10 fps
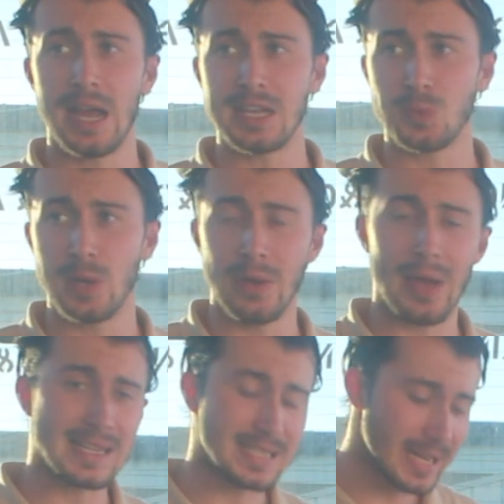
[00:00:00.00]
as well
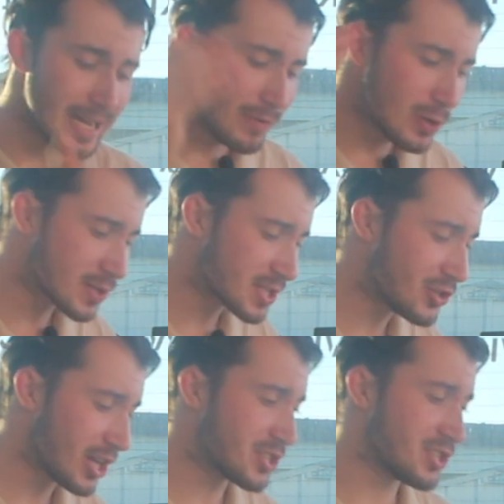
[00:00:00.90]
as leave your
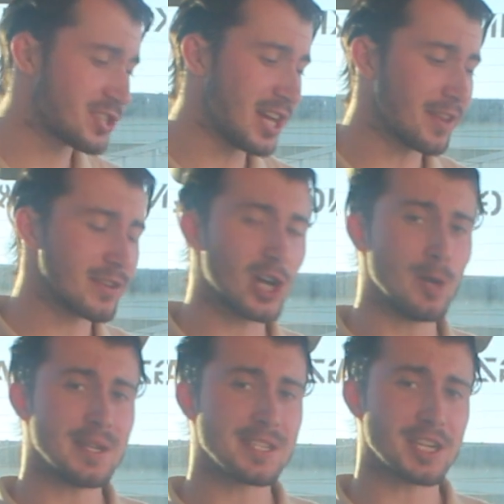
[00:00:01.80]
suggestions down in the
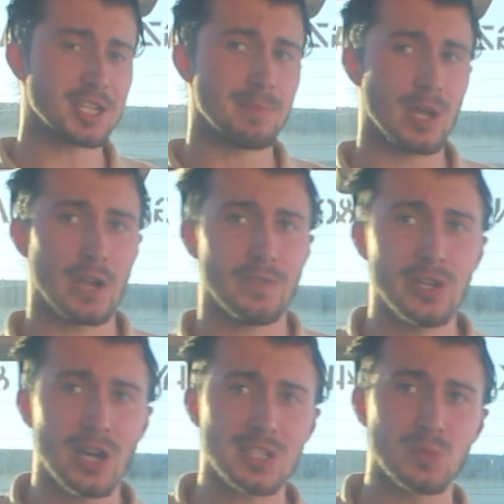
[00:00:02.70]
comment section below if
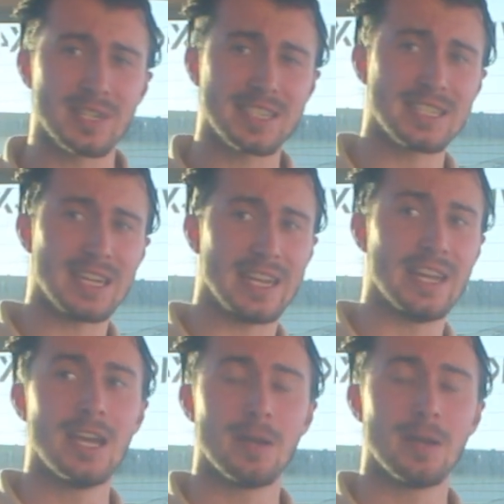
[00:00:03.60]
you guys want to see